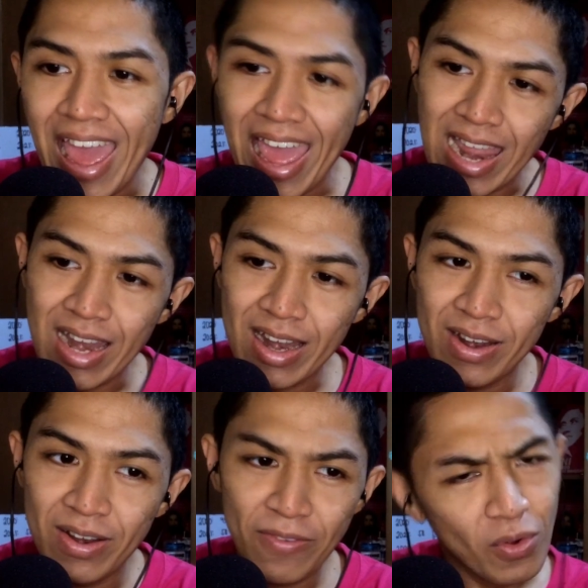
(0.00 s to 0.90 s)

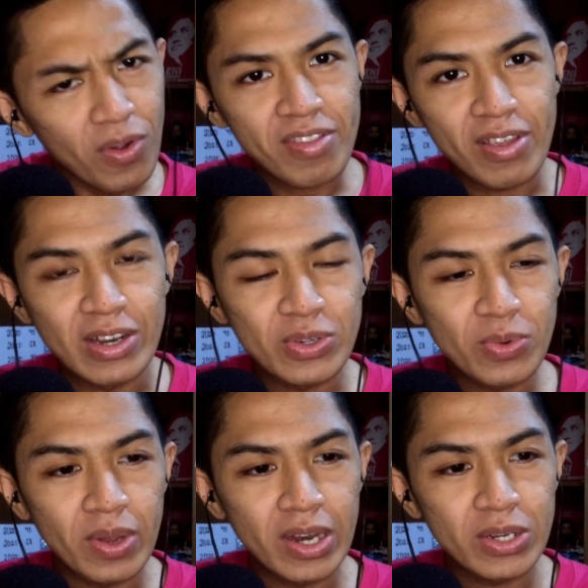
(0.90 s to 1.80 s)
And of course, I
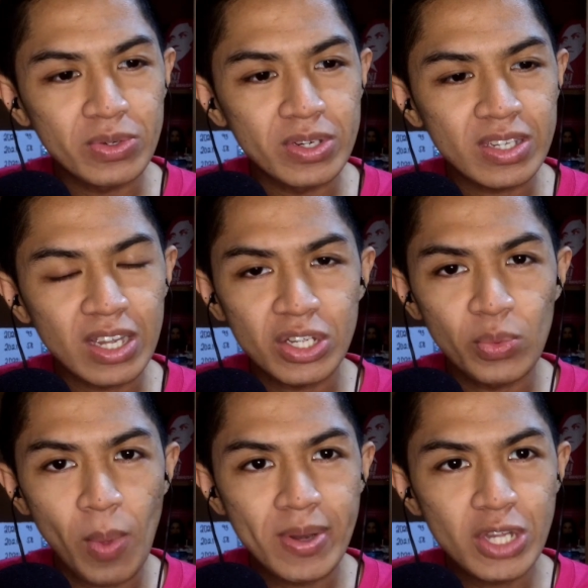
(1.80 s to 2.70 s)
want to do a discussion
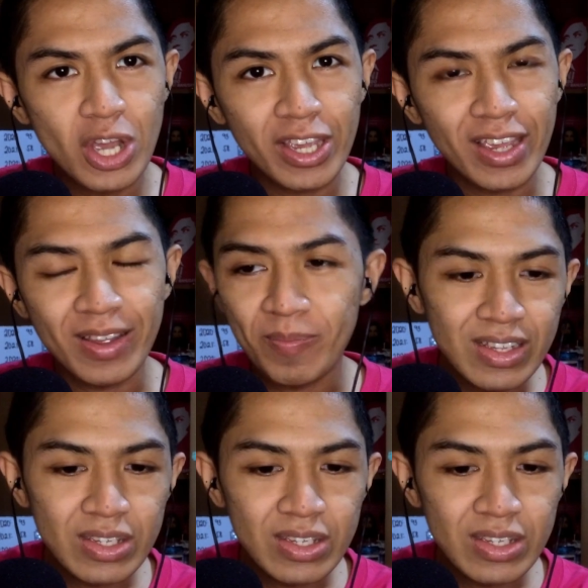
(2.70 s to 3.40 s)
on women talking.